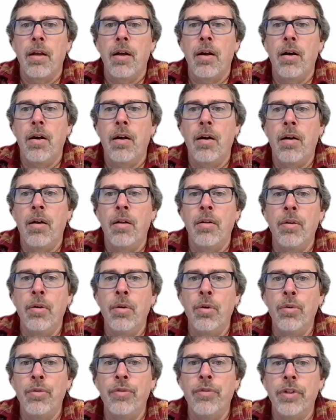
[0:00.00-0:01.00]
all
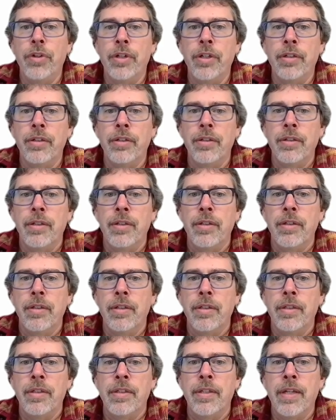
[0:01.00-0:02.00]
over
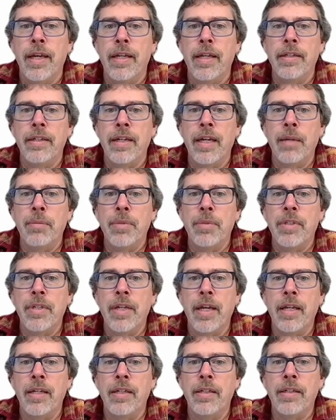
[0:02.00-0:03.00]
10 times
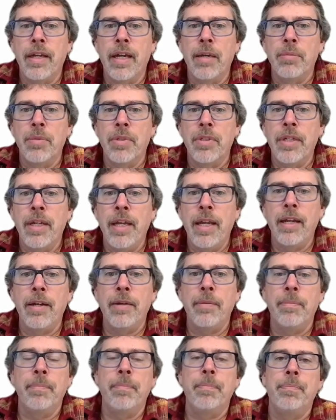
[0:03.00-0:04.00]
10 times
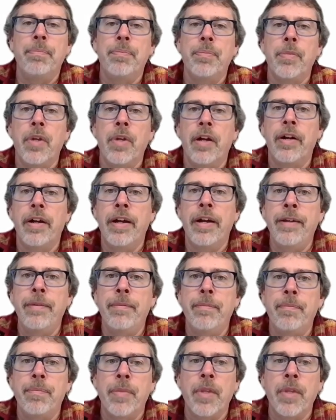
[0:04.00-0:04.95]
10. All right.